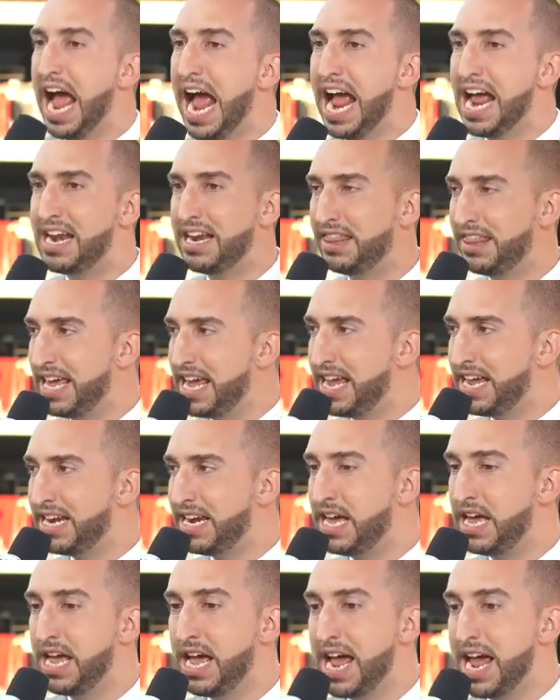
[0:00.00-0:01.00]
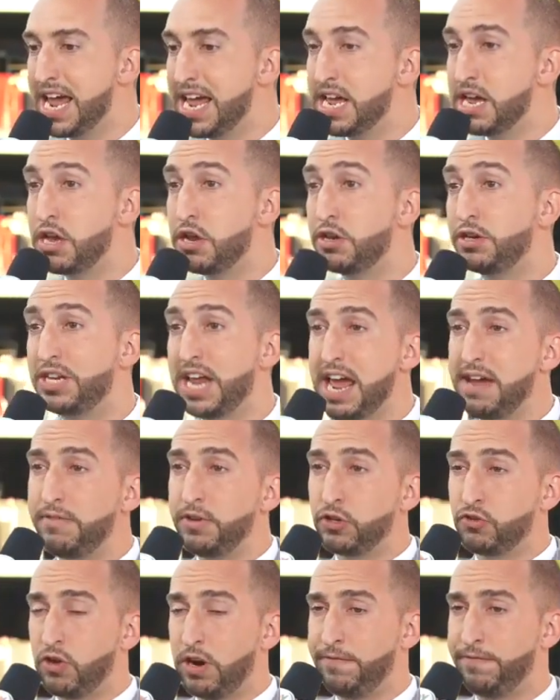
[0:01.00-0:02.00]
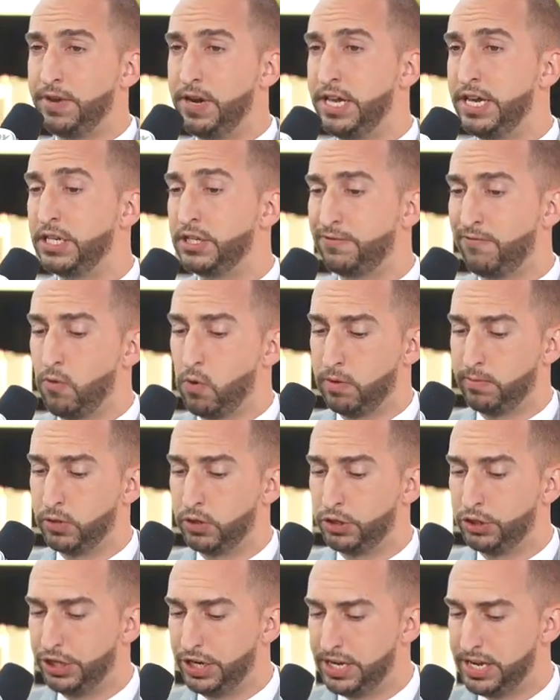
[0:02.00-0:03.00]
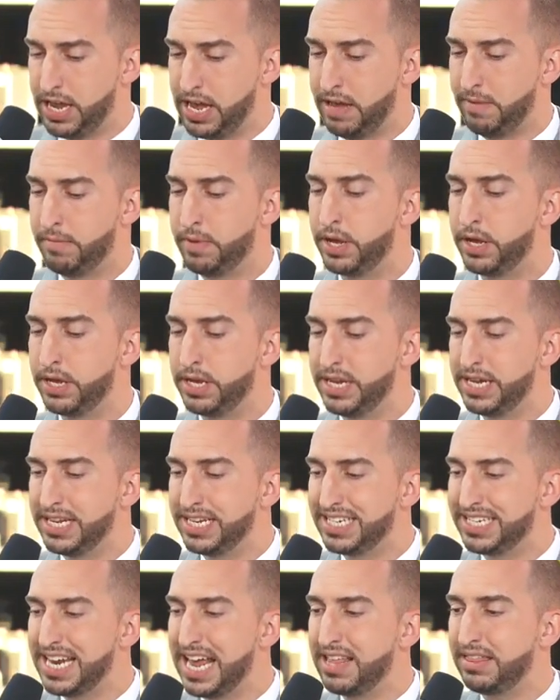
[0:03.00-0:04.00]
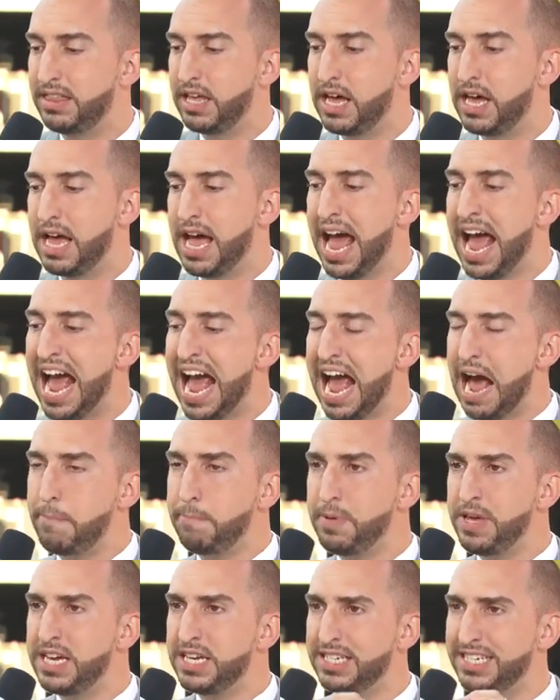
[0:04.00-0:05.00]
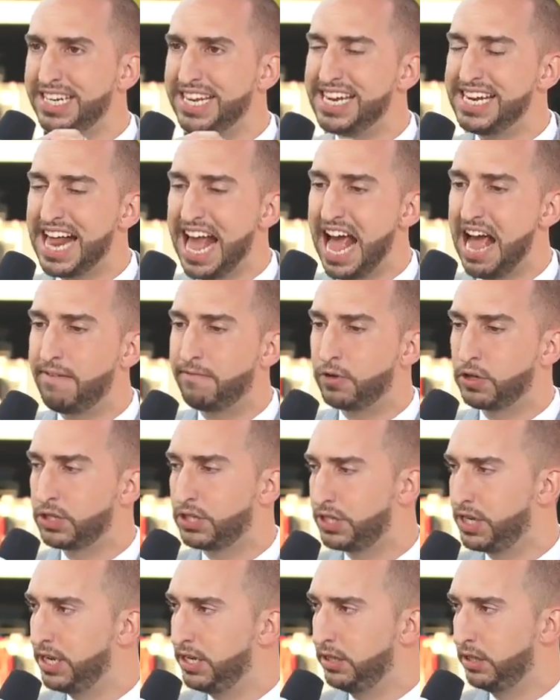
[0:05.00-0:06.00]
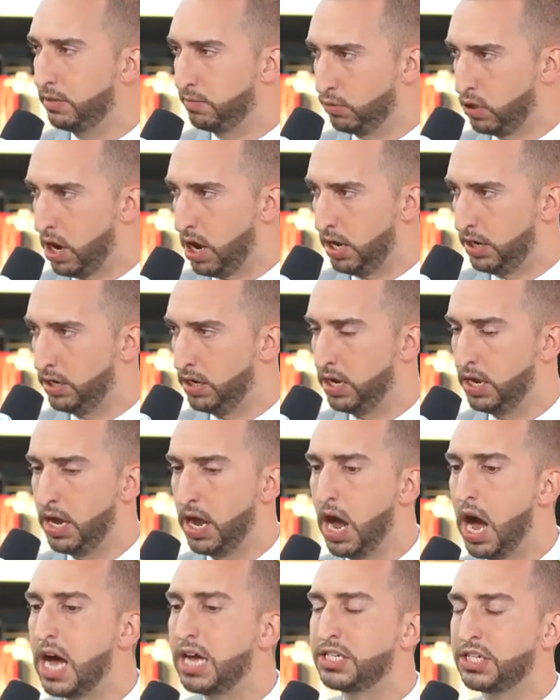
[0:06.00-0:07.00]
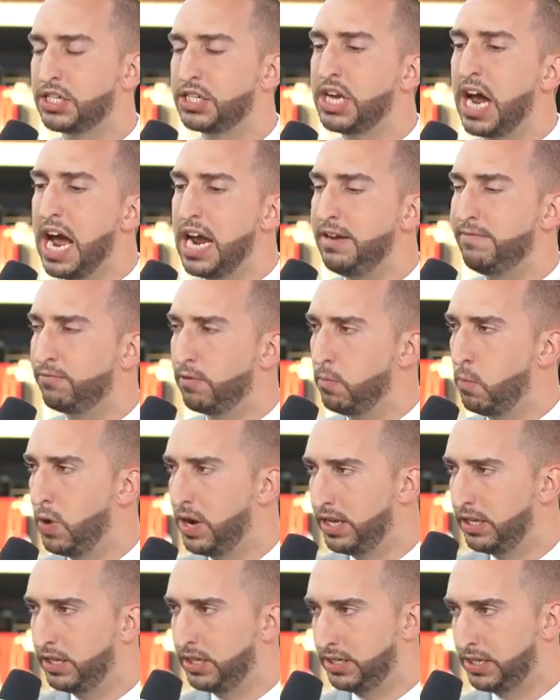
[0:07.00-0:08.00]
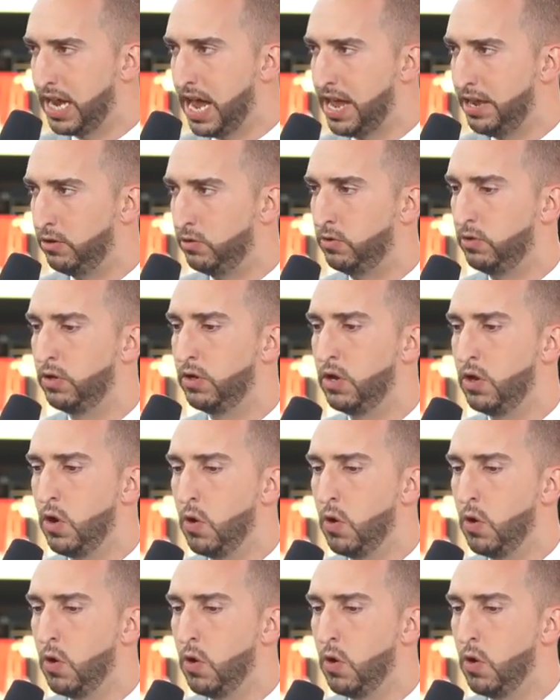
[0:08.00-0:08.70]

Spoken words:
And then David Griffin, his former GM, said the happiest he'd ever seen LeBron, aside from winning the title,